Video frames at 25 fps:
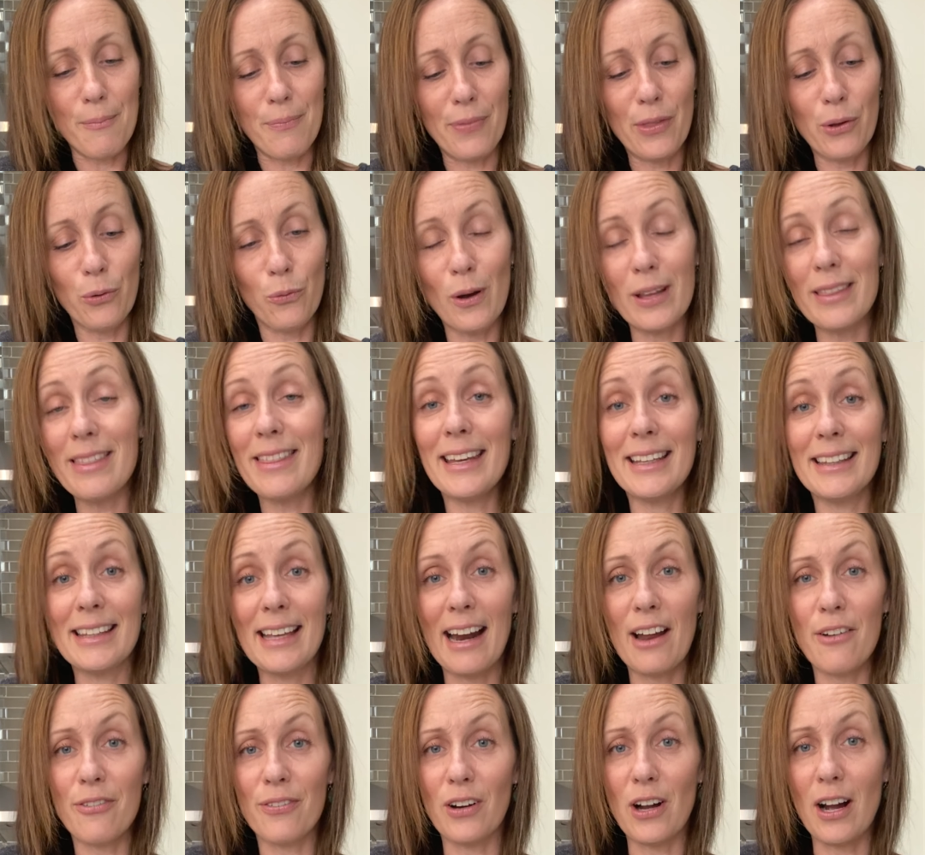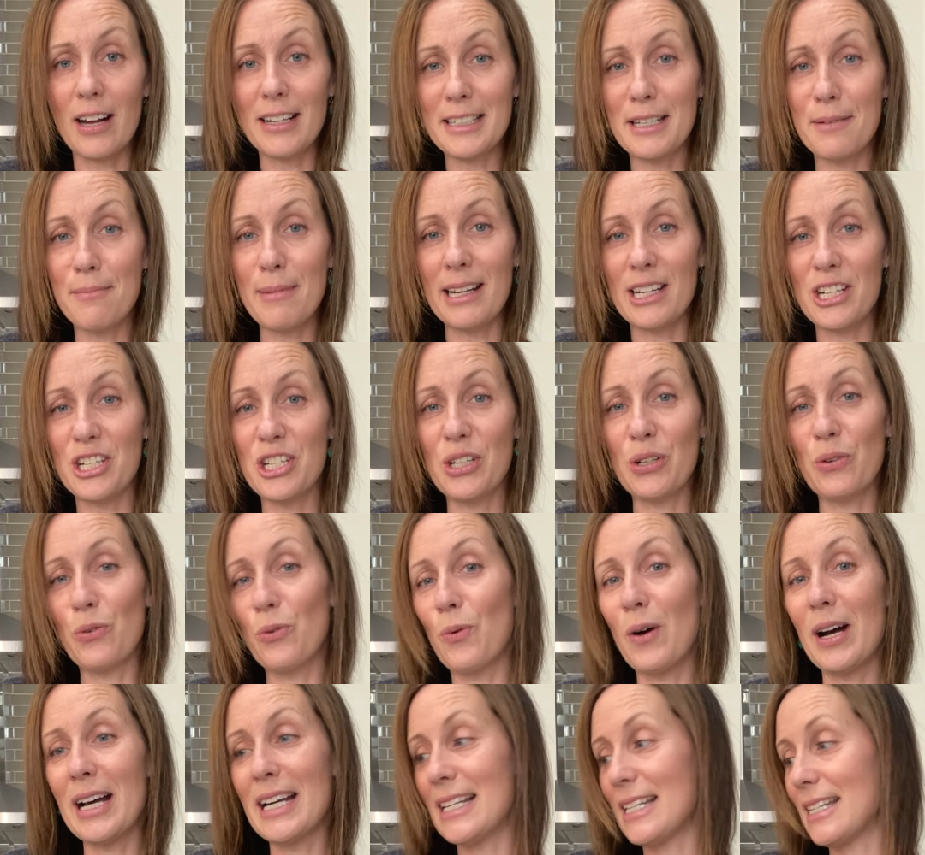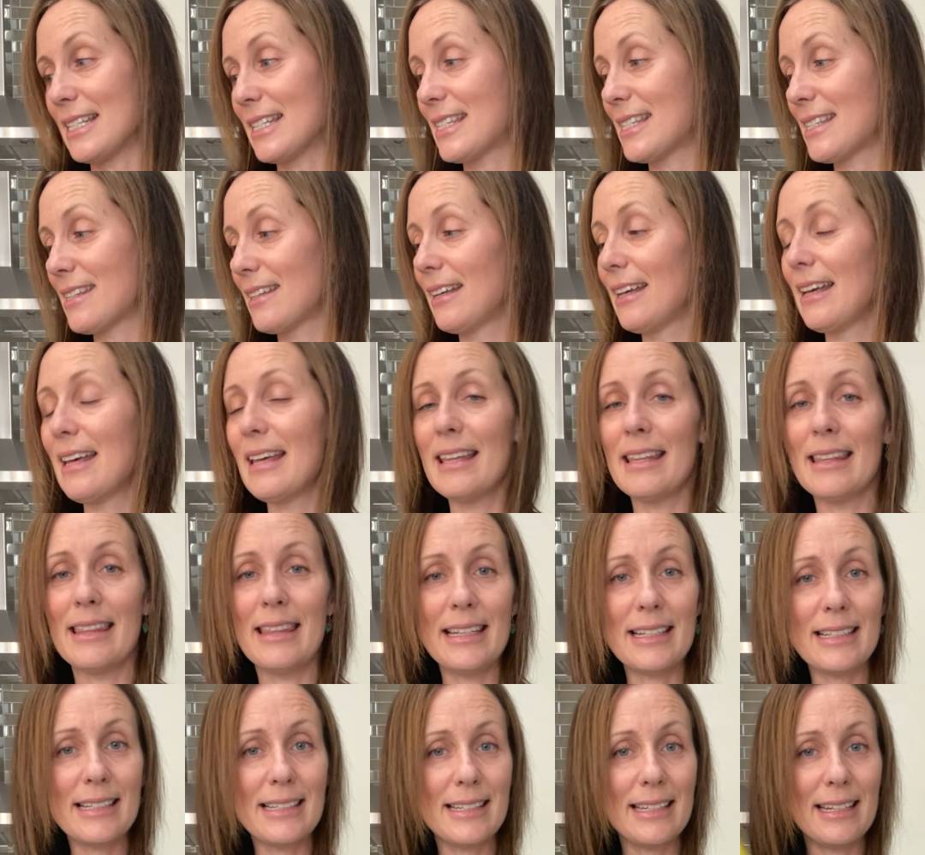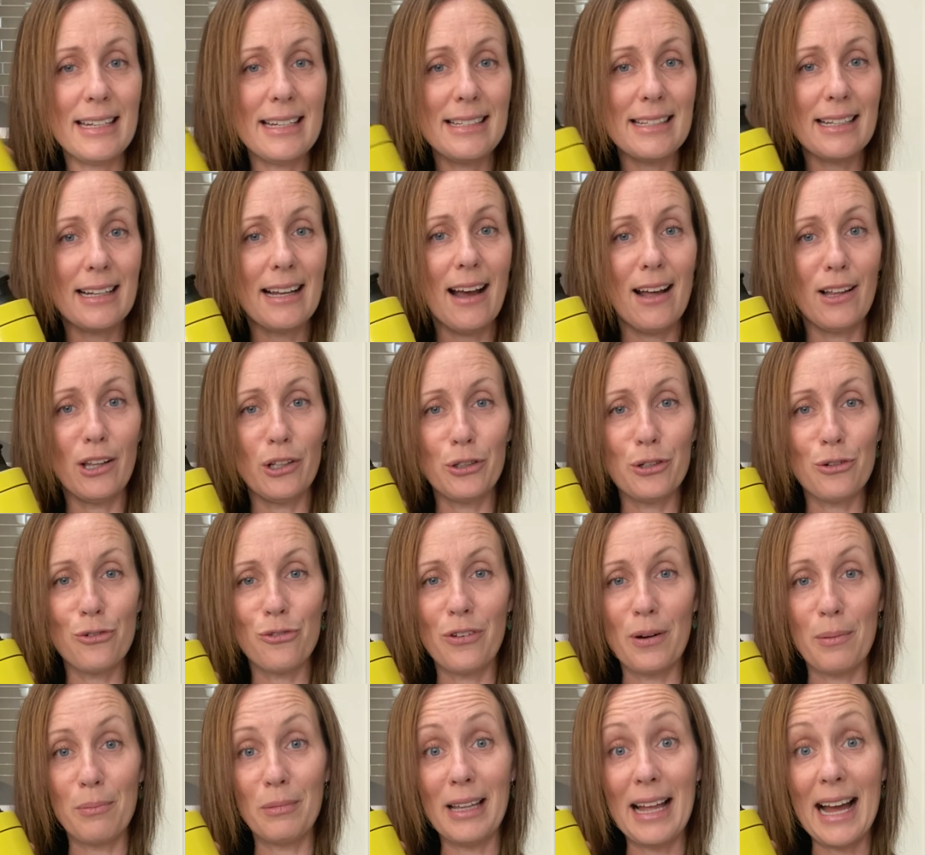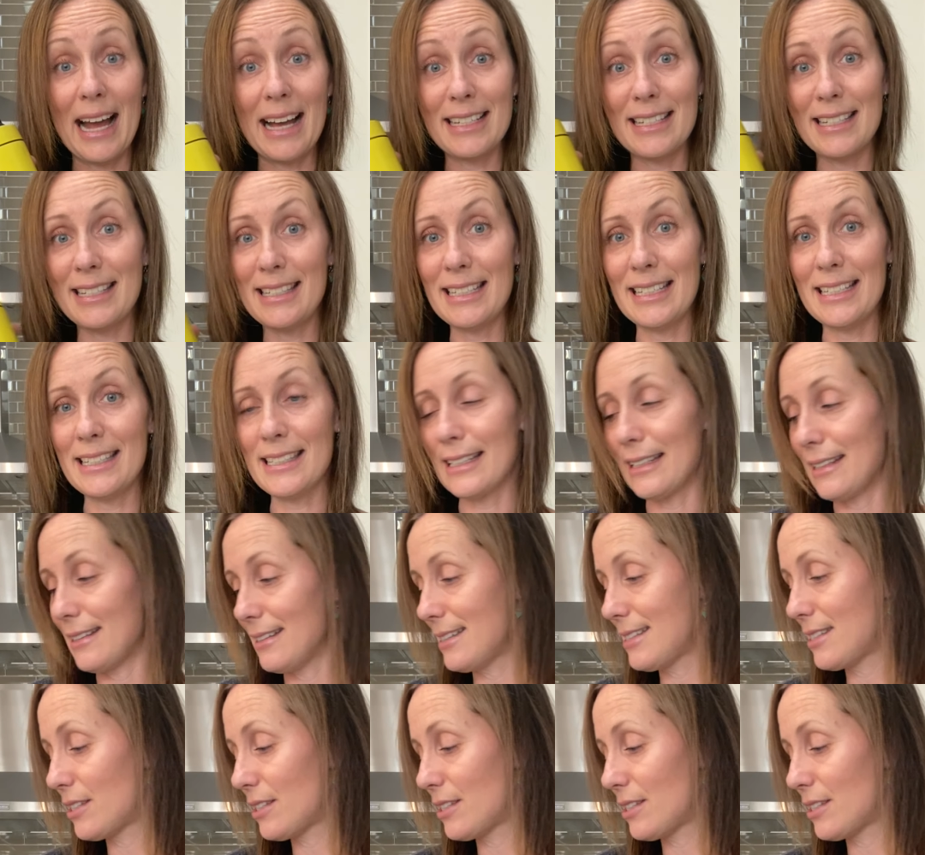The one thing that I forgot to mention was This is a color from last season.